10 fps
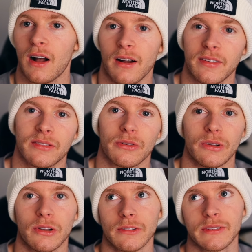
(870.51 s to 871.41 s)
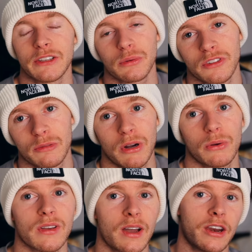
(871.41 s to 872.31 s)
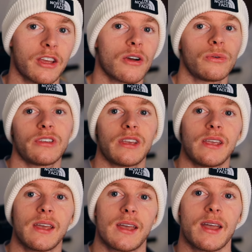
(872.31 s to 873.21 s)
I thought, look, these ones are both kind of cozy